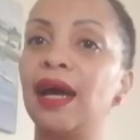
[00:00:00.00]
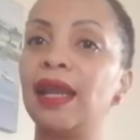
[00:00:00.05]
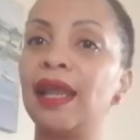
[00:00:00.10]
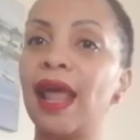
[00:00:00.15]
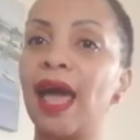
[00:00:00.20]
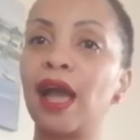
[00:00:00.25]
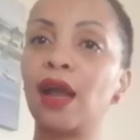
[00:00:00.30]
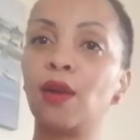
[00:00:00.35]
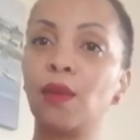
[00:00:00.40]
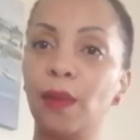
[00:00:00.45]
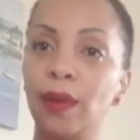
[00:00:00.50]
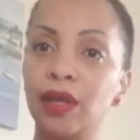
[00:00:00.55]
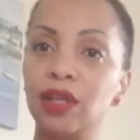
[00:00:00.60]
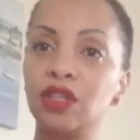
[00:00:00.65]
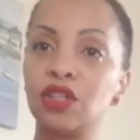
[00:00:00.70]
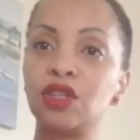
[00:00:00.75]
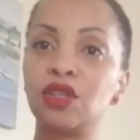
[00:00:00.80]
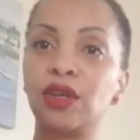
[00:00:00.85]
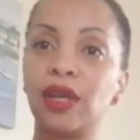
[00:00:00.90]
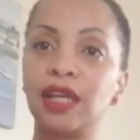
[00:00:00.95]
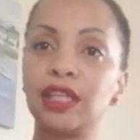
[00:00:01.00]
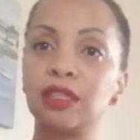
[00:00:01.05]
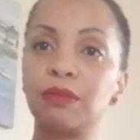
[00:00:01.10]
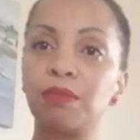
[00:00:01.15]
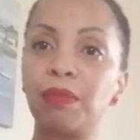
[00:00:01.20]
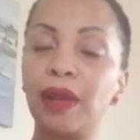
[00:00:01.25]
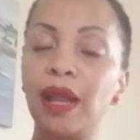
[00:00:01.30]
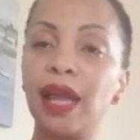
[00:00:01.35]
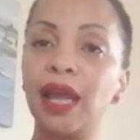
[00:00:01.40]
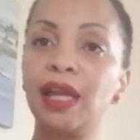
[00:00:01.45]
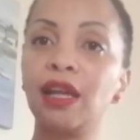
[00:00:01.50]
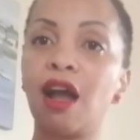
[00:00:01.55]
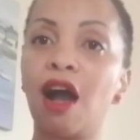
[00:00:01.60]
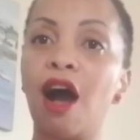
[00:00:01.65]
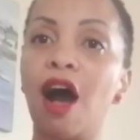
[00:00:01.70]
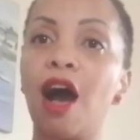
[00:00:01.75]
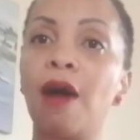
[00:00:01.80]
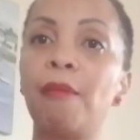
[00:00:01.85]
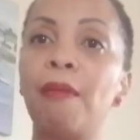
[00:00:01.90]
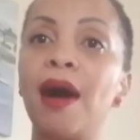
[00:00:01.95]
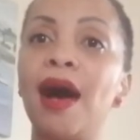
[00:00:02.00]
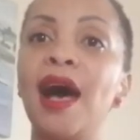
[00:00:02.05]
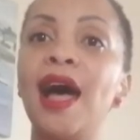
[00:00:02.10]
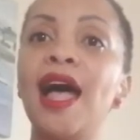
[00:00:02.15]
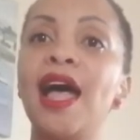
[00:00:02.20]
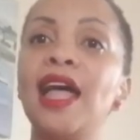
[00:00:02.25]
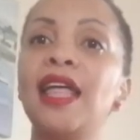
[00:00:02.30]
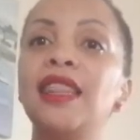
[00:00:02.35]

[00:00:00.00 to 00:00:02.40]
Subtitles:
language to explain karma,